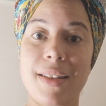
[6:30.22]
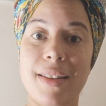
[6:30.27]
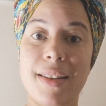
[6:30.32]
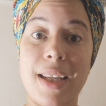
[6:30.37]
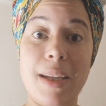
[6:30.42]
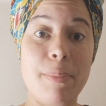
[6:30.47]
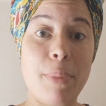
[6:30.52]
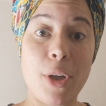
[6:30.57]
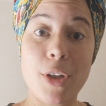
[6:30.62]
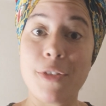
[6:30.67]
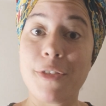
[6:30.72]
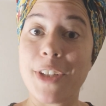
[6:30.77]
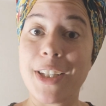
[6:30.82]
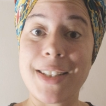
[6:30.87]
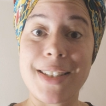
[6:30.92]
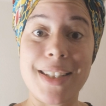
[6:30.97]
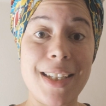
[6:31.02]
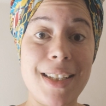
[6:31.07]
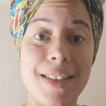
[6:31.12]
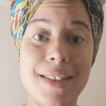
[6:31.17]
They both
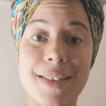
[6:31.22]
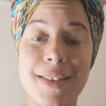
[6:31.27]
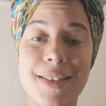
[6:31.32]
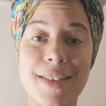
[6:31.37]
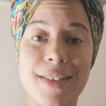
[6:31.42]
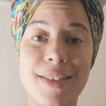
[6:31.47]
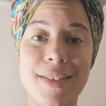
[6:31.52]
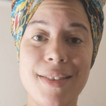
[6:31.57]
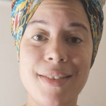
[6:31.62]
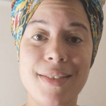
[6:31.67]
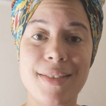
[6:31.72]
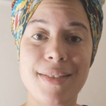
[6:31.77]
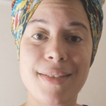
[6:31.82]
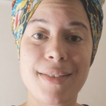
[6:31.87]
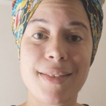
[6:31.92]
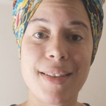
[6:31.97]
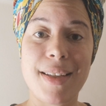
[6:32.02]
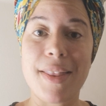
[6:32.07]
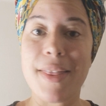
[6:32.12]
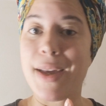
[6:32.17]
exist,
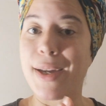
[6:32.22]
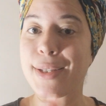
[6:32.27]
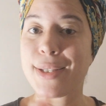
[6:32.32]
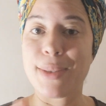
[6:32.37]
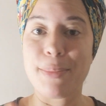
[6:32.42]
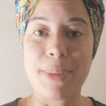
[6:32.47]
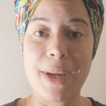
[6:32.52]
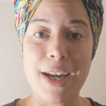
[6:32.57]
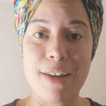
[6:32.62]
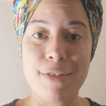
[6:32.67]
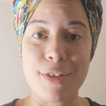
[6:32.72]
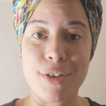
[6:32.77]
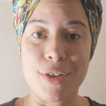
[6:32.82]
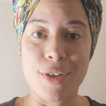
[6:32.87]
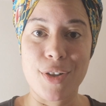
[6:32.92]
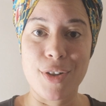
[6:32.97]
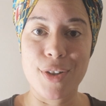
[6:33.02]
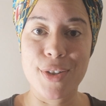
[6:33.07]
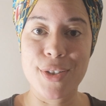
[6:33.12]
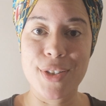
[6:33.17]
and that's the
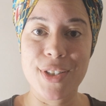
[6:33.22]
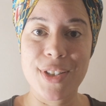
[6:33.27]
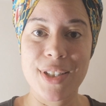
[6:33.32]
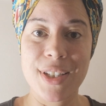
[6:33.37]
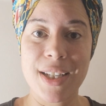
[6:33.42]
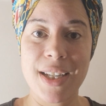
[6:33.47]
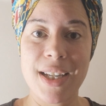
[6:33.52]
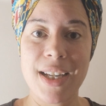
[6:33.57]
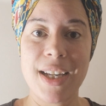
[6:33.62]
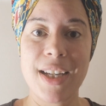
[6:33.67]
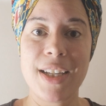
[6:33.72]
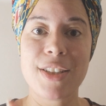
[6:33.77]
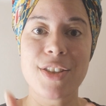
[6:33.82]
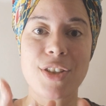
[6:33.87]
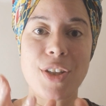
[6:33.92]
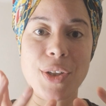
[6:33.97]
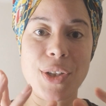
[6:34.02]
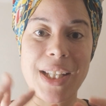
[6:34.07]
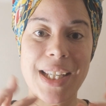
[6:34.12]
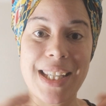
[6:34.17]
paradox.
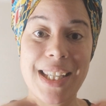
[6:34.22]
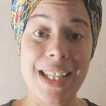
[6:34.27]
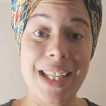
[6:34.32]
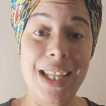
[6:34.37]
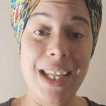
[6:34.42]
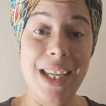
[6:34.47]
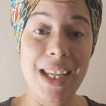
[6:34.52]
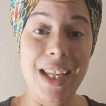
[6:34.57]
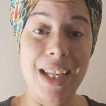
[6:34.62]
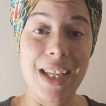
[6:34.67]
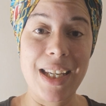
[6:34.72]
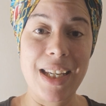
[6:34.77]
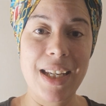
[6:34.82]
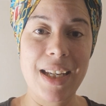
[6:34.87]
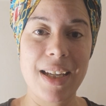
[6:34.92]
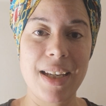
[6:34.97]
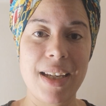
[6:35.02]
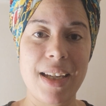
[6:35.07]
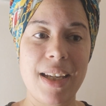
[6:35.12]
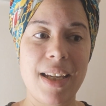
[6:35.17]
So the key
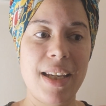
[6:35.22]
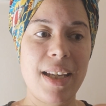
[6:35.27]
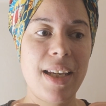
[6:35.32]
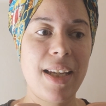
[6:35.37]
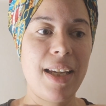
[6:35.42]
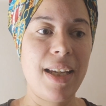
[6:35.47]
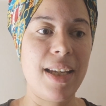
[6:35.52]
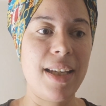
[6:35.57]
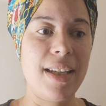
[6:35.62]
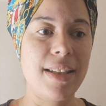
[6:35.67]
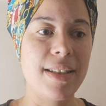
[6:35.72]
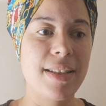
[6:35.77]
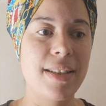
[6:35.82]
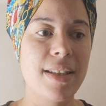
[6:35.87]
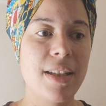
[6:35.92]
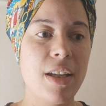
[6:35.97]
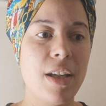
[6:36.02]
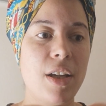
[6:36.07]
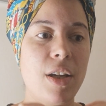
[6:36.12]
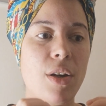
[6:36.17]
is,
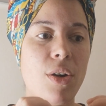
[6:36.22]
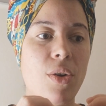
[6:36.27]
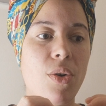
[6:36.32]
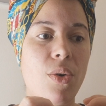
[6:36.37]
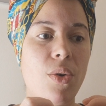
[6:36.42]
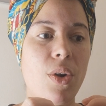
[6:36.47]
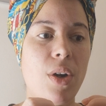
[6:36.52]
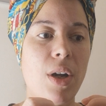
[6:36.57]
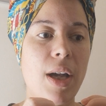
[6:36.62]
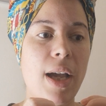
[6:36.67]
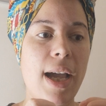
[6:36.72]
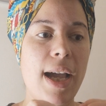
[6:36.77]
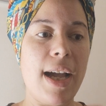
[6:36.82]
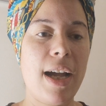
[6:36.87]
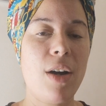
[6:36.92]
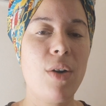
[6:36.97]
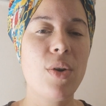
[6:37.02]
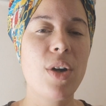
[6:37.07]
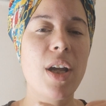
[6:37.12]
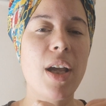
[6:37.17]

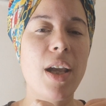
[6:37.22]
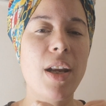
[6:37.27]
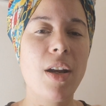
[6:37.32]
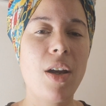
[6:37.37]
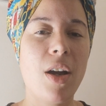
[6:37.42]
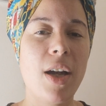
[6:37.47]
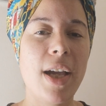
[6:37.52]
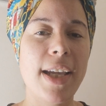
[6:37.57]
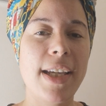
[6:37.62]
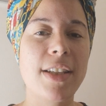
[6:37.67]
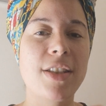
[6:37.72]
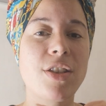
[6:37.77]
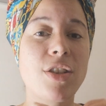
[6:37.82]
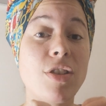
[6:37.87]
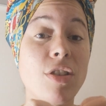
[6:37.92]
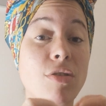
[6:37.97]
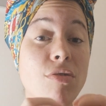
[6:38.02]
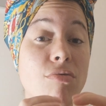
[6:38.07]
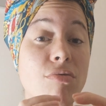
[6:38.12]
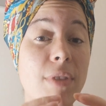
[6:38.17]
how can I
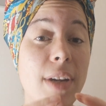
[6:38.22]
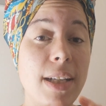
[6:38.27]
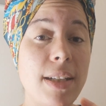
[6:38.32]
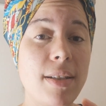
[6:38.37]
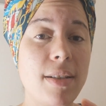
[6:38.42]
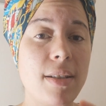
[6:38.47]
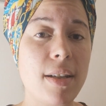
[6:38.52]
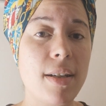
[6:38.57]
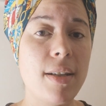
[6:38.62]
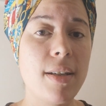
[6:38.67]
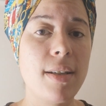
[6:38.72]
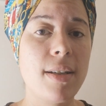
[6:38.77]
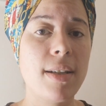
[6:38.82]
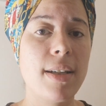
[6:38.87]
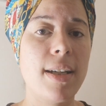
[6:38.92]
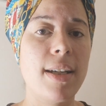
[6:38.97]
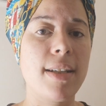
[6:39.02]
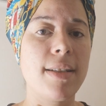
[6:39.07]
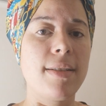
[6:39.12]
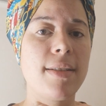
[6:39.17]
surrender
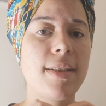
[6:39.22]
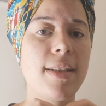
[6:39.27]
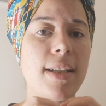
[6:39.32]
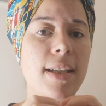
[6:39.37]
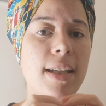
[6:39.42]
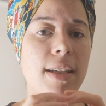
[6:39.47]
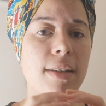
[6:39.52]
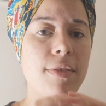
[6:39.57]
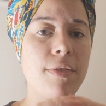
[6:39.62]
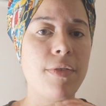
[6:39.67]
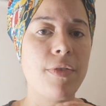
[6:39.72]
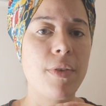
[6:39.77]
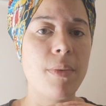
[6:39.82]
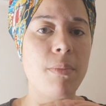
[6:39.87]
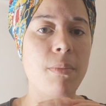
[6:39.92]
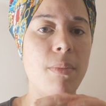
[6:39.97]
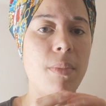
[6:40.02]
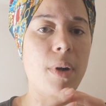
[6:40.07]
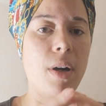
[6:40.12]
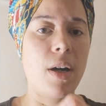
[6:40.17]
and give
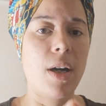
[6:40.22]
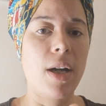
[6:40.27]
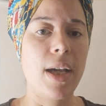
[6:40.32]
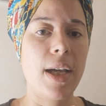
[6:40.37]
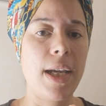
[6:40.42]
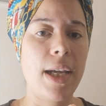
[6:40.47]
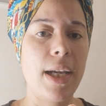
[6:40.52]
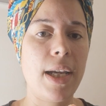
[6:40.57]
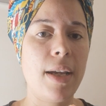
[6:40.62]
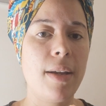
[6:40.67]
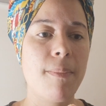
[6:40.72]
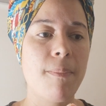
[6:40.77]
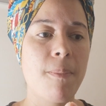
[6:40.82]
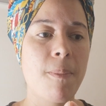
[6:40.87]
my